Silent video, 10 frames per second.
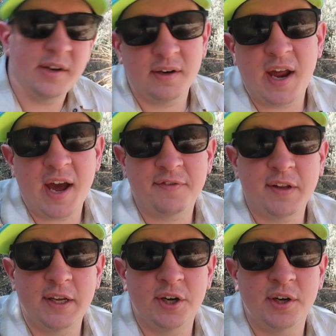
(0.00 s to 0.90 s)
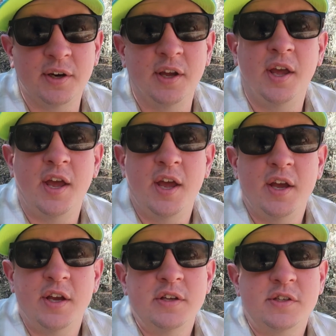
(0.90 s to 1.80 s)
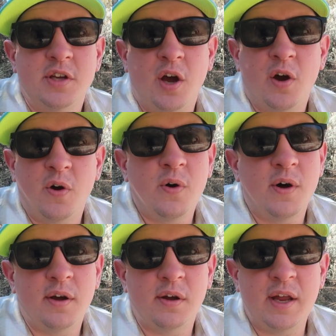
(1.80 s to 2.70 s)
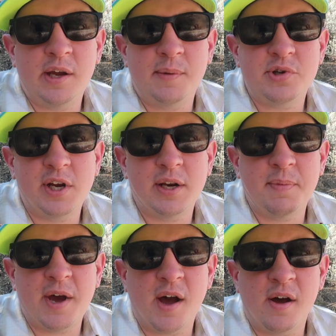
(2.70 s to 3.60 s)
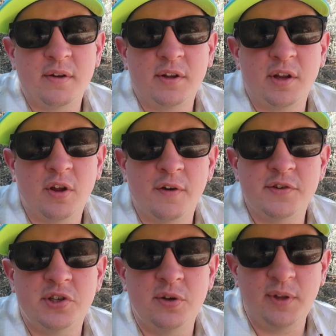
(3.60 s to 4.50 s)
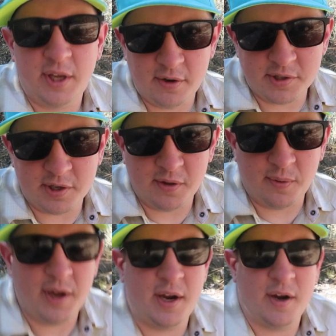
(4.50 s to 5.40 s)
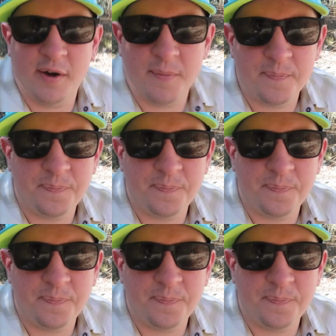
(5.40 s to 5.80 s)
half a liter. So ended up drinking about a little over 2 liters on the way here.